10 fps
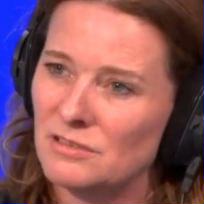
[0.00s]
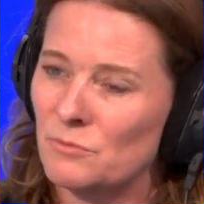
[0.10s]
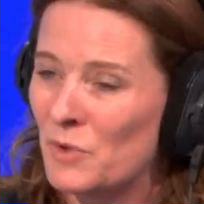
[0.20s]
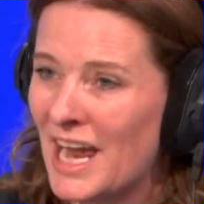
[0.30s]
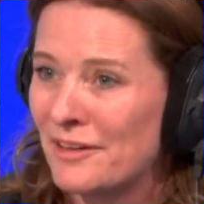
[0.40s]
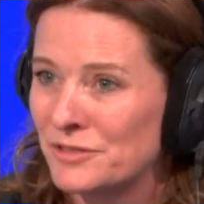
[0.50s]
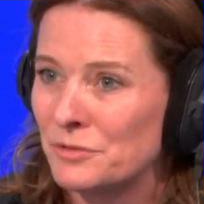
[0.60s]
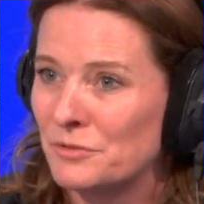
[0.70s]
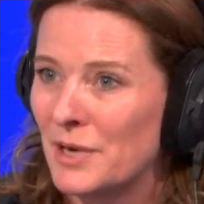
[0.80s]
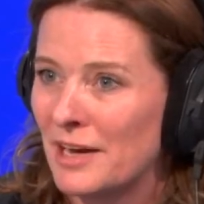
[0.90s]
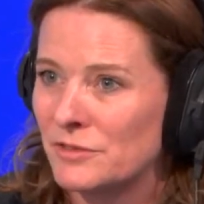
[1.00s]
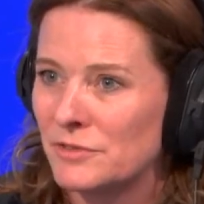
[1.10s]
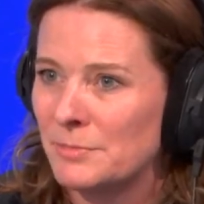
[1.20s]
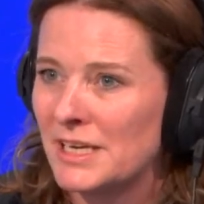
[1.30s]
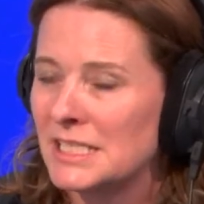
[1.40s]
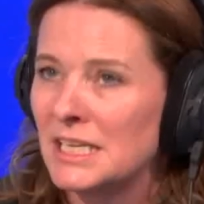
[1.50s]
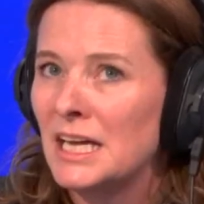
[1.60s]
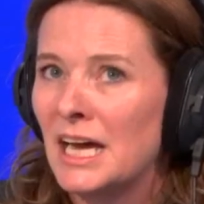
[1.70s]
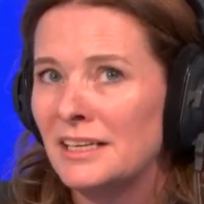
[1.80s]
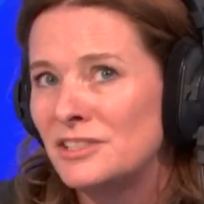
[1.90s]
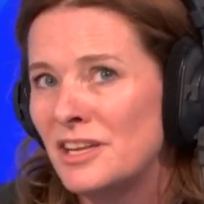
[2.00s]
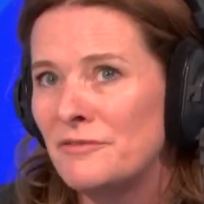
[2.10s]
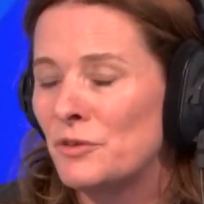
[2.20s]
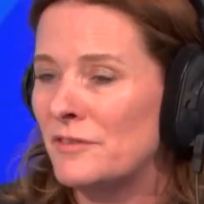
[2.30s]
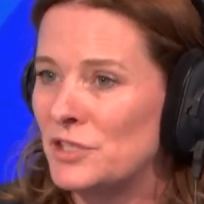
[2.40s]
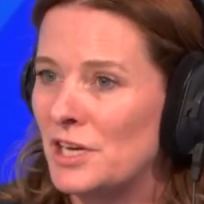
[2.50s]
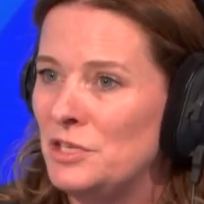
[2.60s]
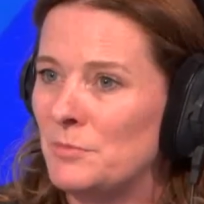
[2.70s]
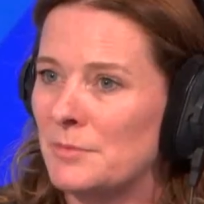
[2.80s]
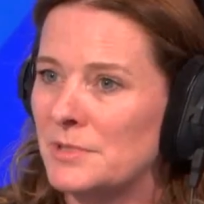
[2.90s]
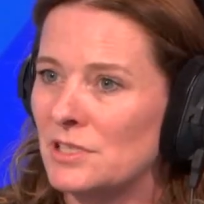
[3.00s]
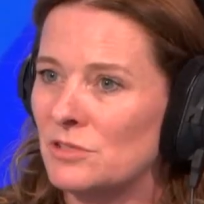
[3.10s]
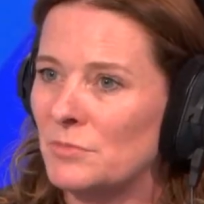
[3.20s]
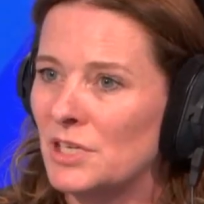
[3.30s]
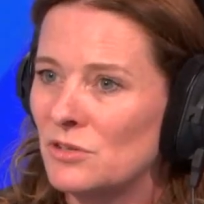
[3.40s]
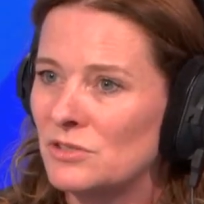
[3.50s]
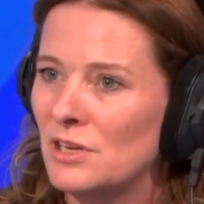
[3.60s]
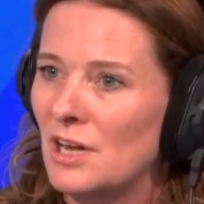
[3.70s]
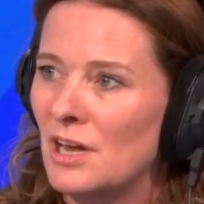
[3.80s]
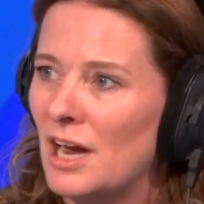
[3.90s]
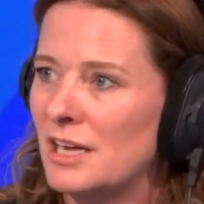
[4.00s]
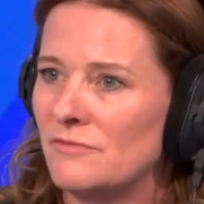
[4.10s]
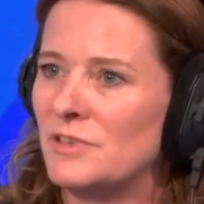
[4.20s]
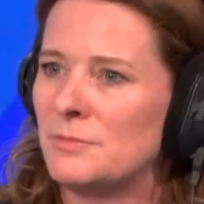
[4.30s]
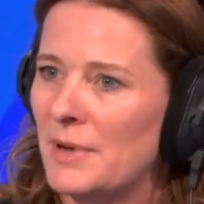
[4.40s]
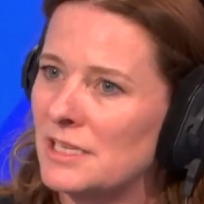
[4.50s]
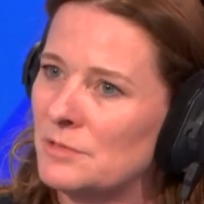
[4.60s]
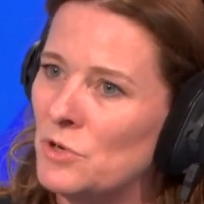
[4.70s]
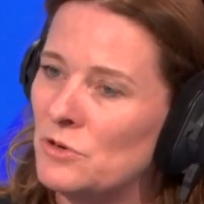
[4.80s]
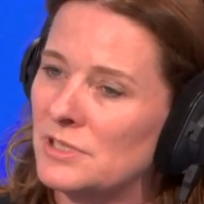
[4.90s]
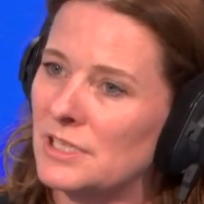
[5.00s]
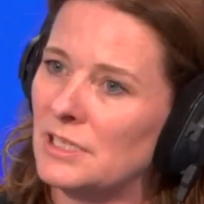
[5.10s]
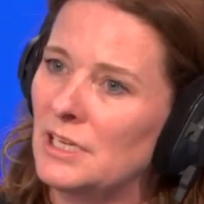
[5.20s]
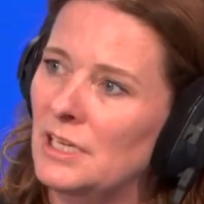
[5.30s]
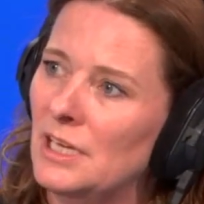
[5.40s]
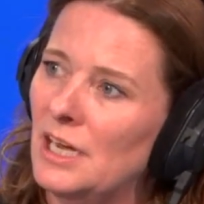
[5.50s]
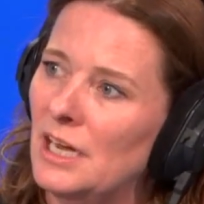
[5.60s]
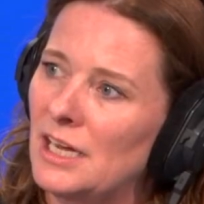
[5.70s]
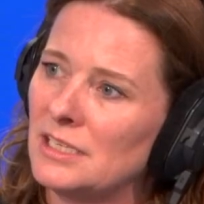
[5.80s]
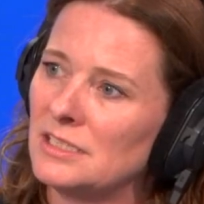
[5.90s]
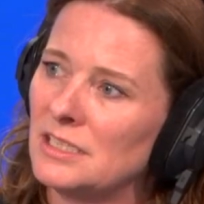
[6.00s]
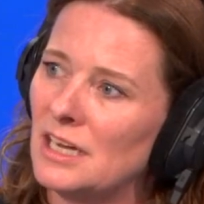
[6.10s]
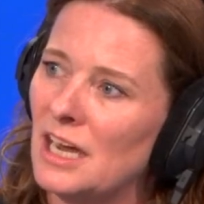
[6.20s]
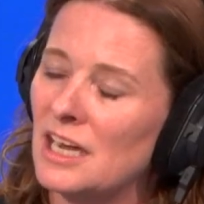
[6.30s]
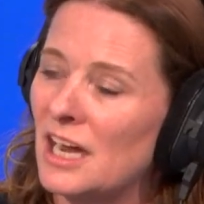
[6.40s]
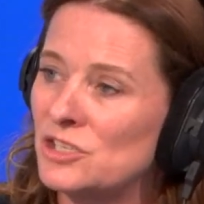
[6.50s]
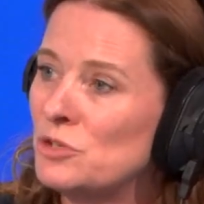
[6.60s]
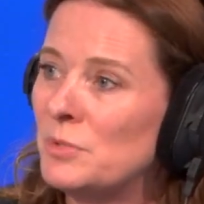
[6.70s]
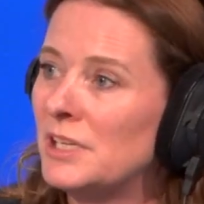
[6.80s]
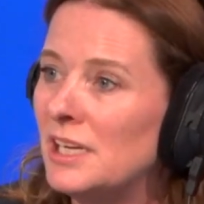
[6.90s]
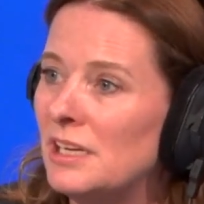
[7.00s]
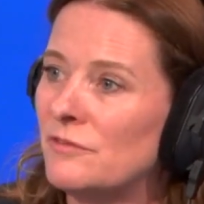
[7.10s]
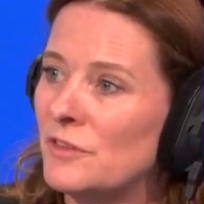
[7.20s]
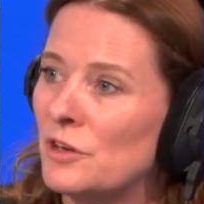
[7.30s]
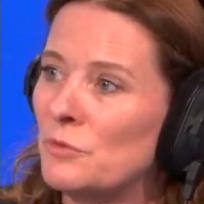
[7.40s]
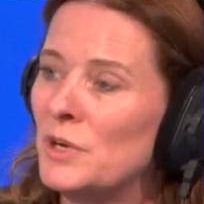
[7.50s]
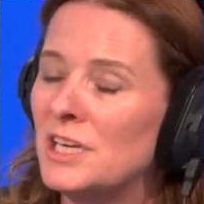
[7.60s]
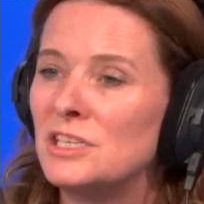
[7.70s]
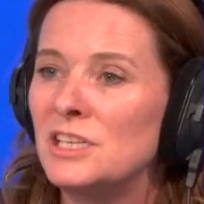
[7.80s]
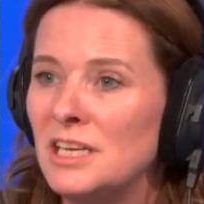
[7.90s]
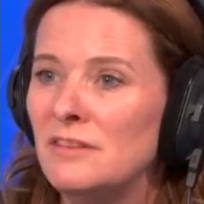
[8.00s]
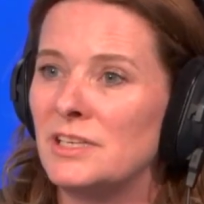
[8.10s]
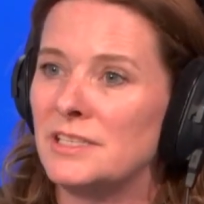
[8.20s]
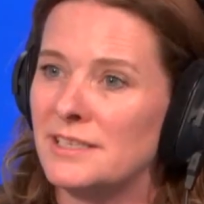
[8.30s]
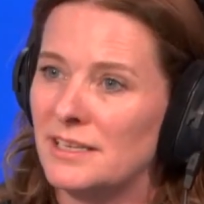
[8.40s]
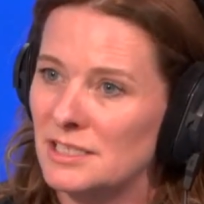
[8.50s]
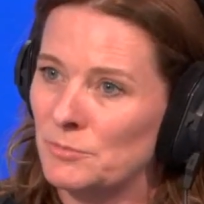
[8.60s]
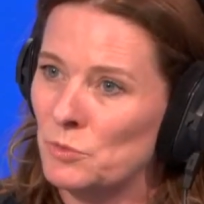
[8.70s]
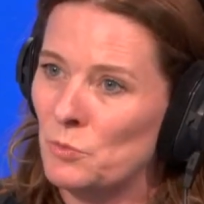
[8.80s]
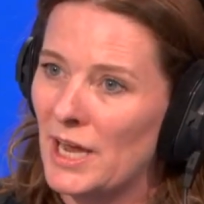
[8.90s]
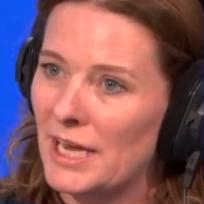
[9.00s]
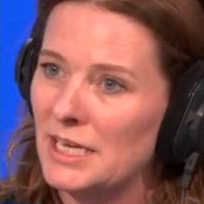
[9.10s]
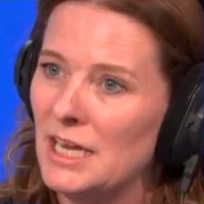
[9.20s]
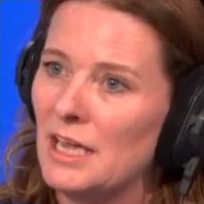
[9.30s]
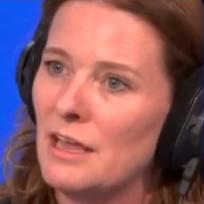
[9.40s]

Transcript: we have to respect it. And therefore, I've changed my position because I respect democracy, and I do believe though we can leave in a sensible way